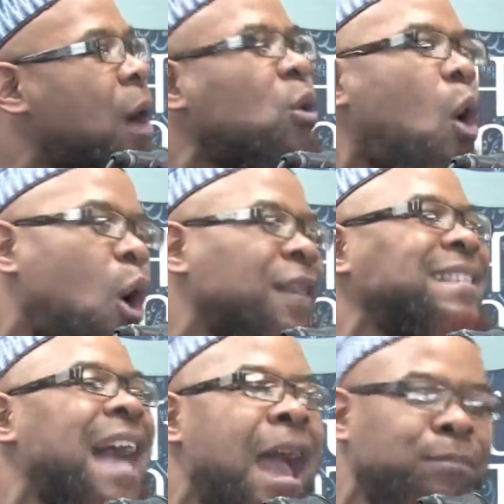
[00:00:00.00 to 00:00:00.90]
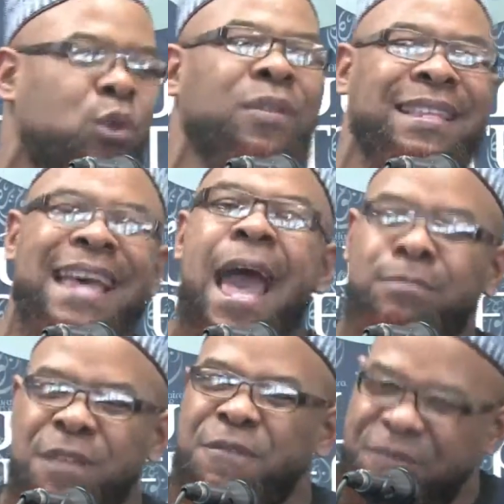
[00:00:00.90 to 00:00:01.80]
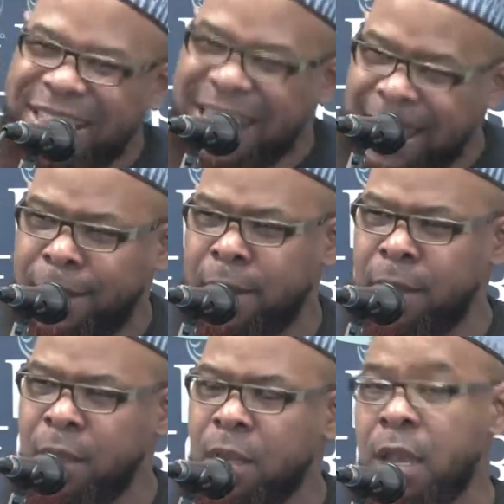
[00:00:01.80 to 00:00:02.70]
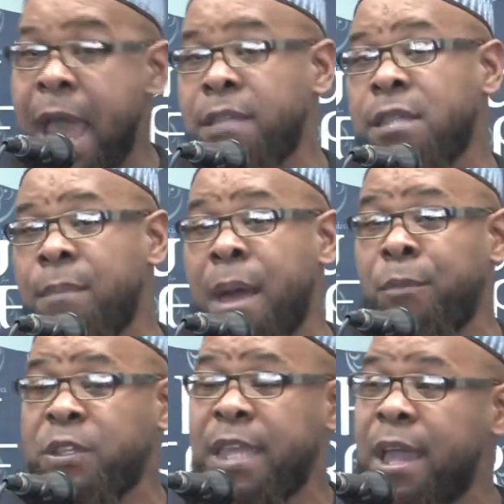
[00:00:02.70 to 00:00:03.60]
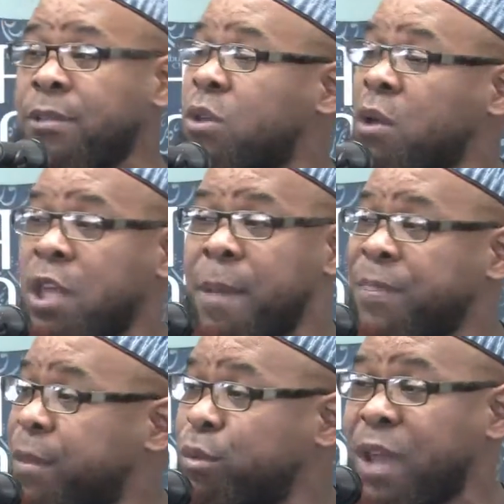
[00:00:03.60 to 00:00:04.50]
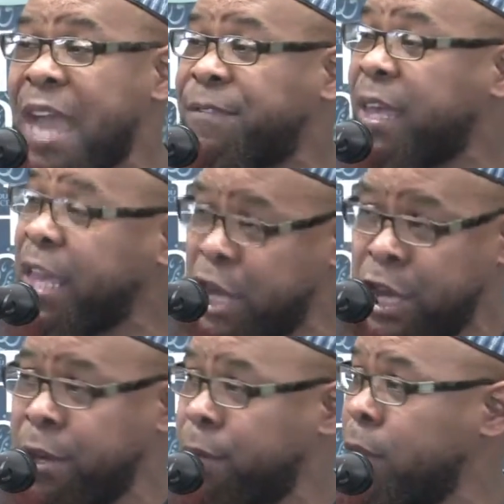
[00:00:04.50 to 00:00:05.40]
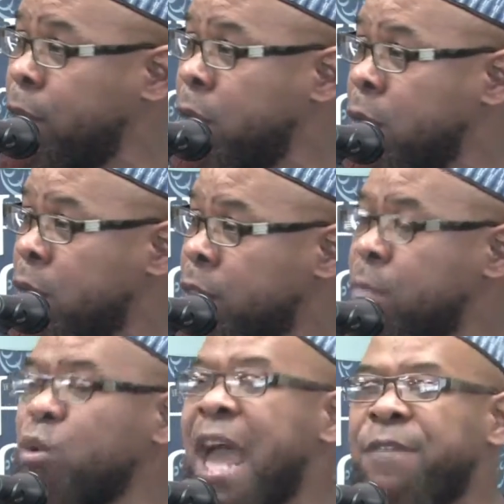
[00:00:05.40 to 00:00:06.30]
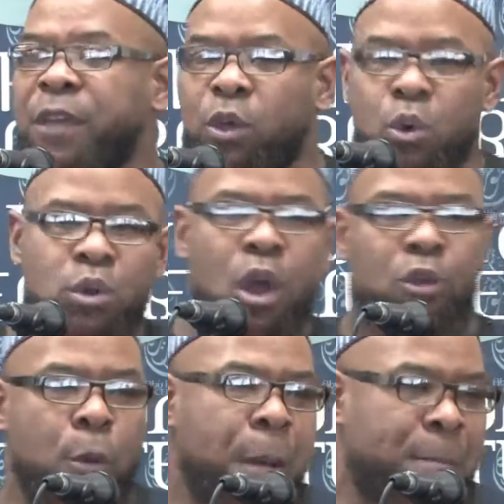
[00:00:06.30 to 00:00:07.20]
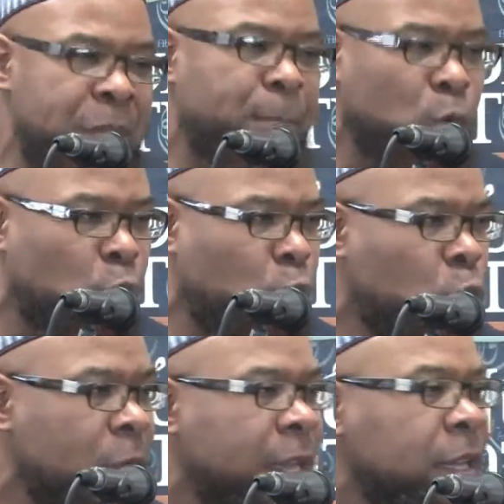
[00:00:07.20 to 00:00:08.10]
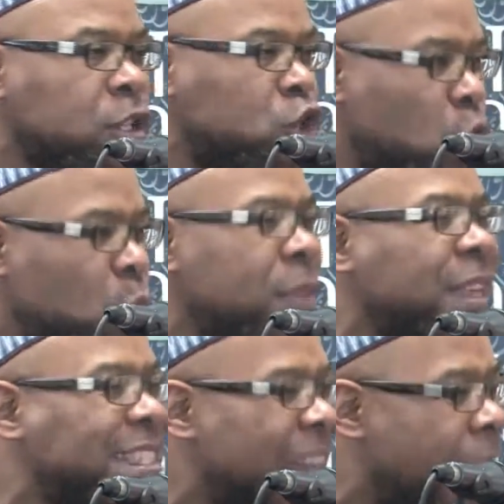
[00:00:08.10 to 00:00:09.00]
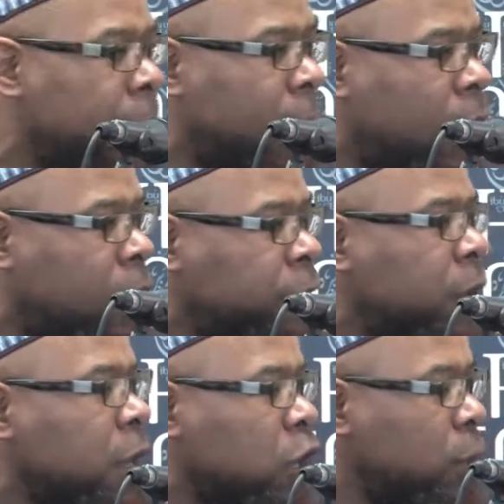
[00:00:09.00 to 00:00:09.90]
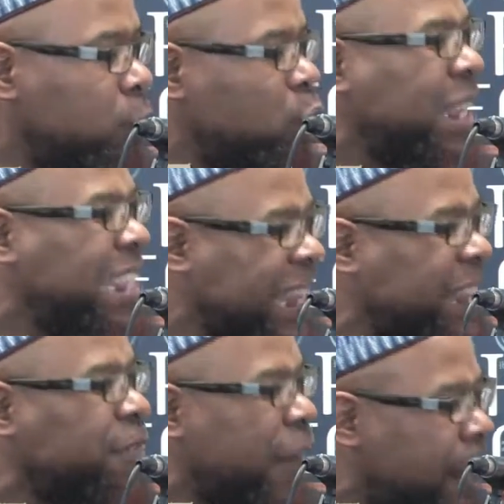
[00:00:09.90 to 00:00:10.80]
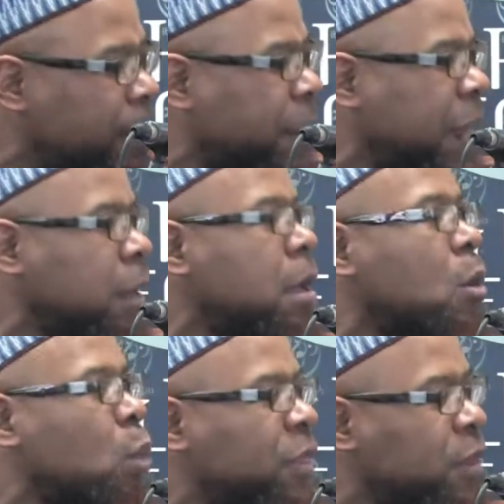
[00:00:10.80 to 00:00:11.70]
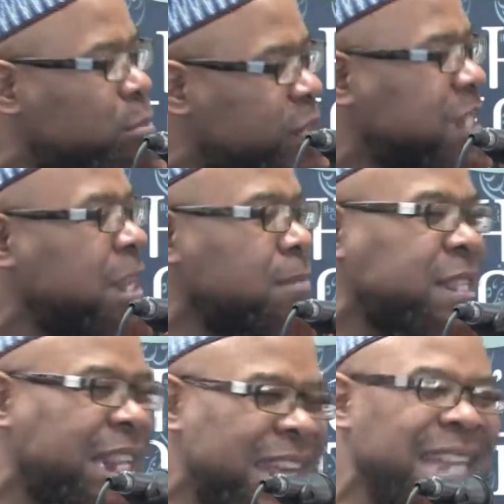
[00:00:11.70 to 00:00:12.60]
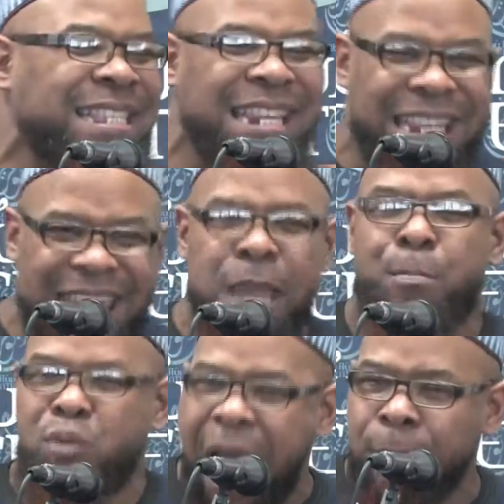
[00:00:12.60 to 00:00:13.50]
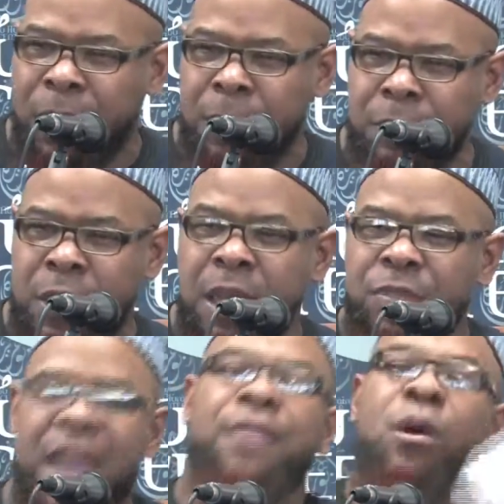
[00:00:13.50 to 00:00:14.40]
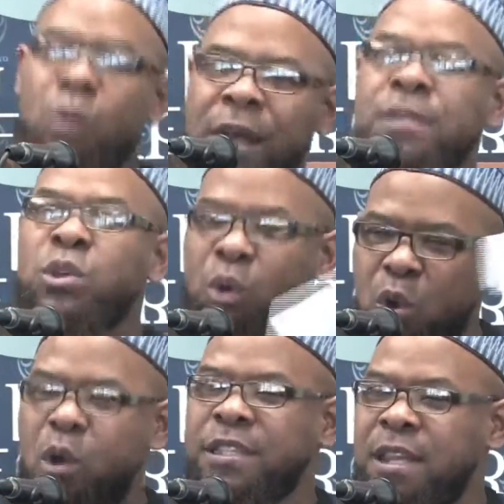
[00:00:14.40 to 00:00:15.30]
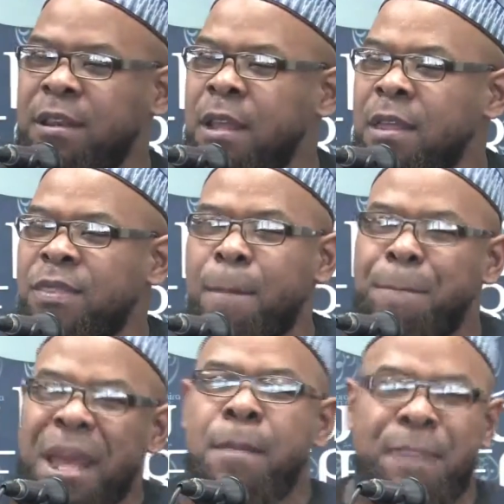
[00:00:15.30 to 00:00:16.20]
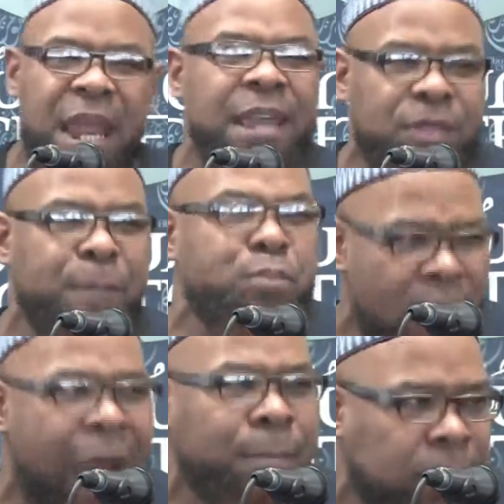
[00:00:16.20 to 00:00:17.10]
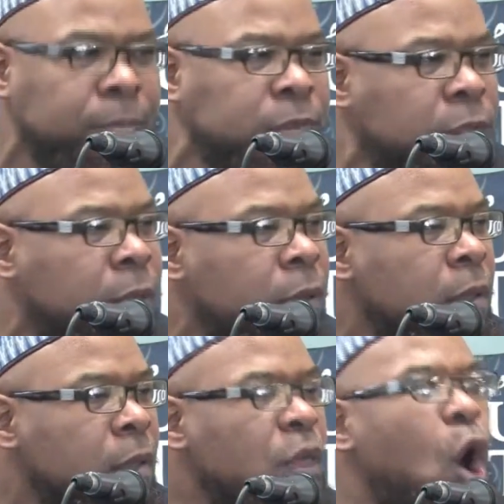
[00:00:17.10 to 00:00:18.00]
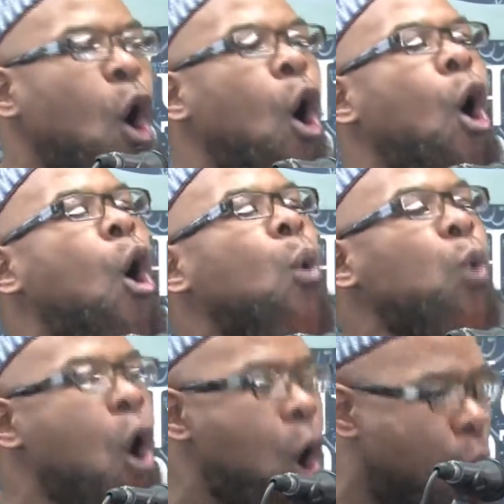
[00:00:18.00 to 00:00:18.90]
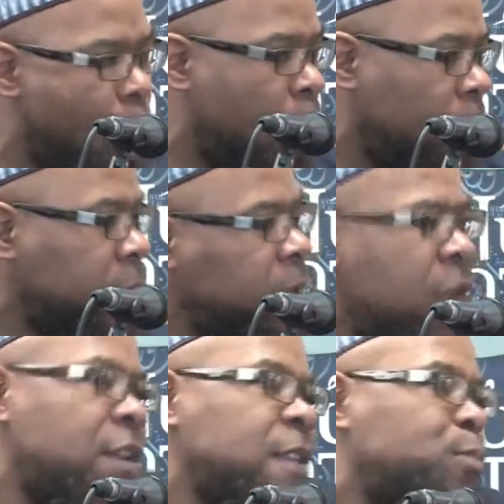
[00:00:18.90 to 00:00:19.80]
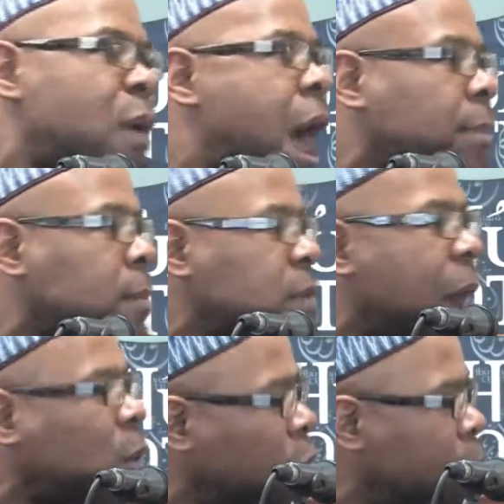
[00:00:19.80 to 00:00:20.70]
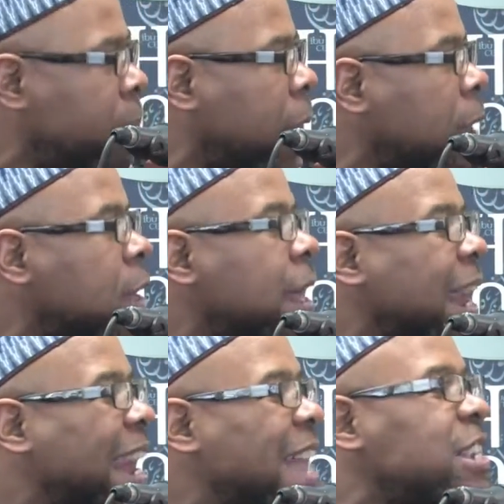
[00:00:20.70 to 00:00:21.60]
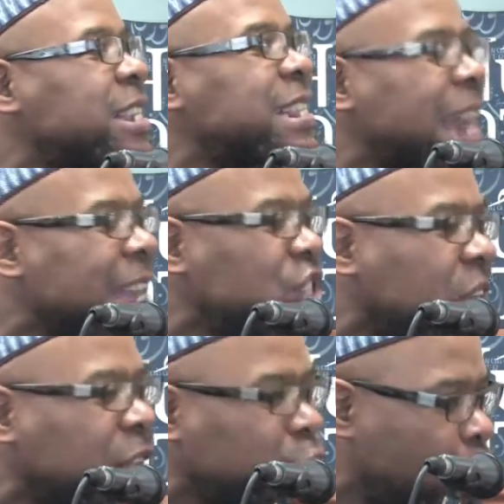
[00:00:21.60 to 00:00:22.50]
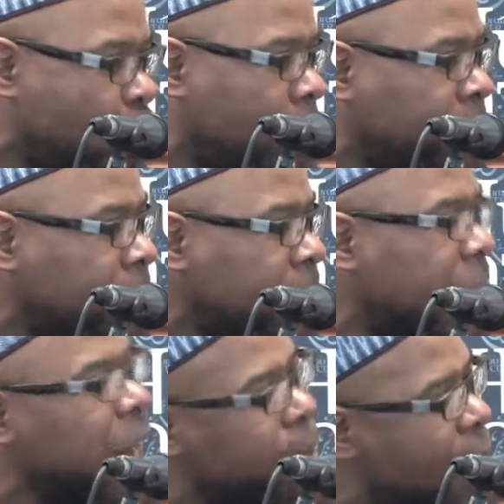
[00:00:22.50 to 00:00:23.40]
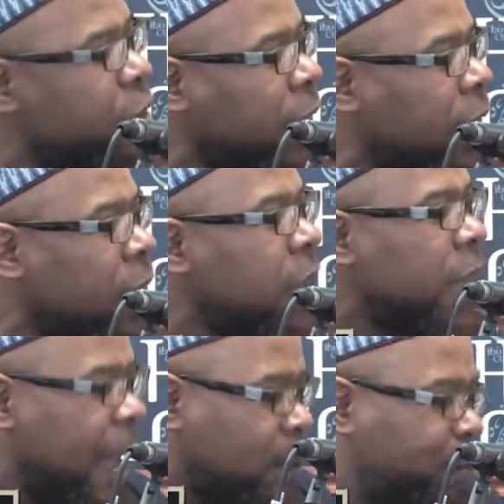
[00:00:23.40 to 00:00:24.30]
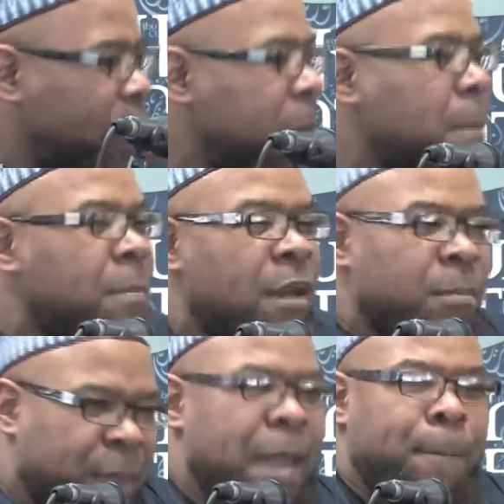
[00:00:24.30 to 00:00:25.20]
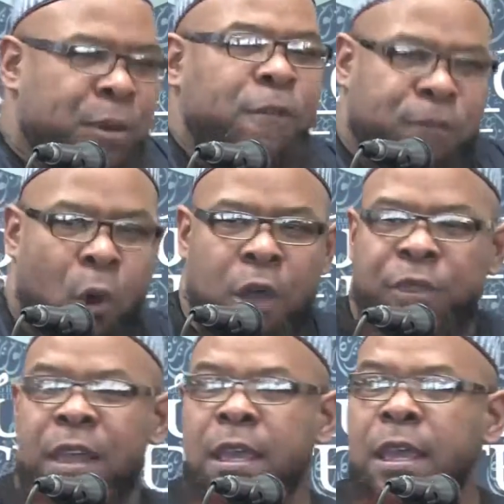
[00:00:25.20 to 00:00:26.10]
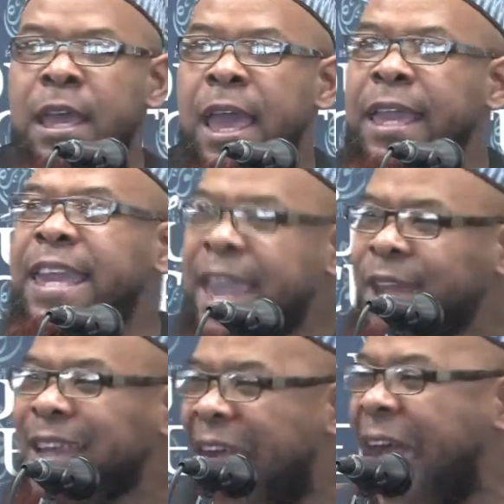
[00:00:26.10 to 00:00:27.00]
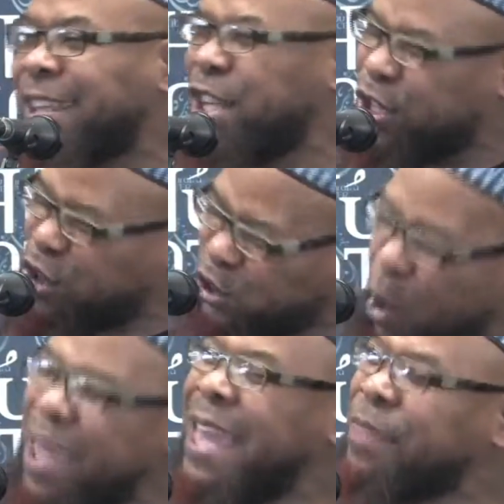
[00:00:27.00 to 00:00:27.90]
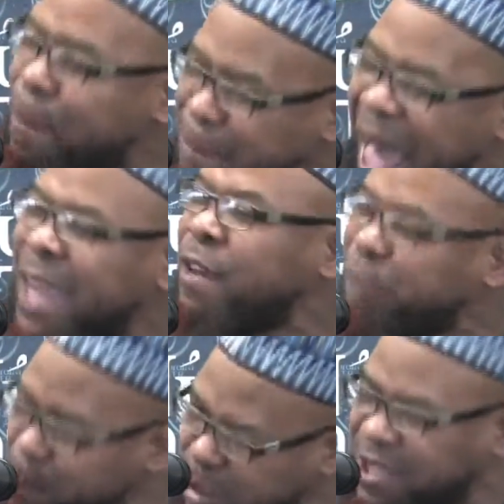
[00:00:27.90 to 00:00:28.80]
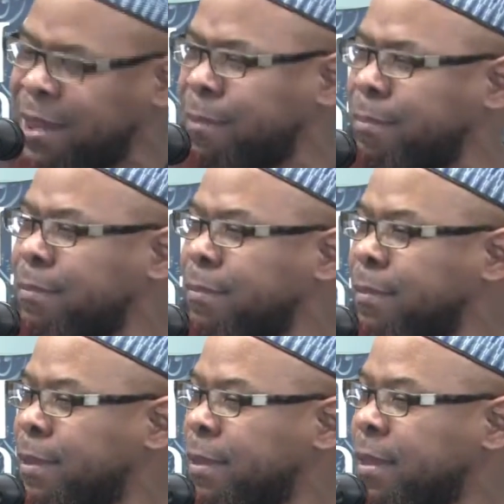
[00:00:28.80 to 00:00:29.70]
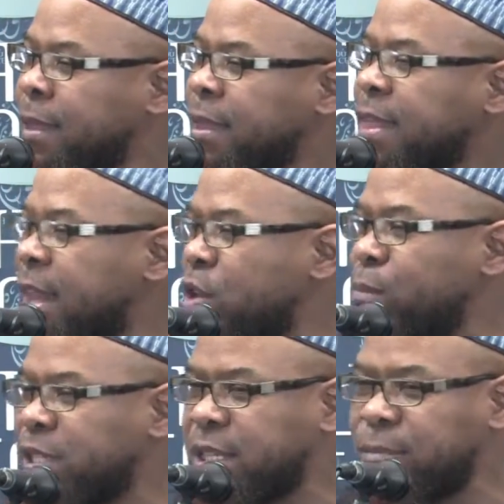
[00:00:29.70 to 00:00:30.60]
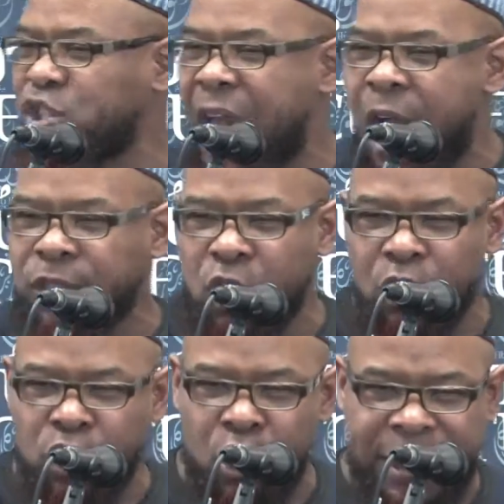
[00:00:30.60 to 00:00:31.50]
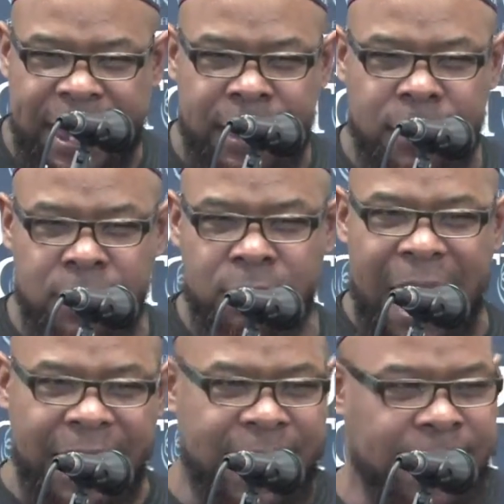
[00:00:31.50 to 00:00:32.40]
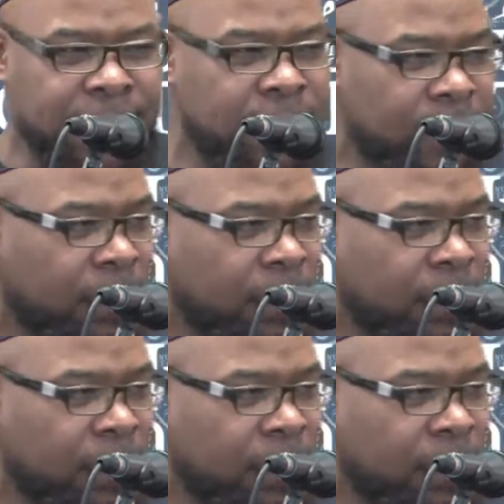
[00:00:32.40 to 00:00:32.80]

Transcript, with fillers: out all the time during the times of fitin. Last time I was here, I talked about the munafiqeen. The munafiqun are a group of people who, during the time of community development when the Muslims least need problems, they're the ones who are causing the bilbil and the problems. The whole world giving us problems, our ummah. Legislation in Europe, in America, is putting, being put forth geared at destroying the mind of the Muslim. The little Muslim child, your, your kids, my kids,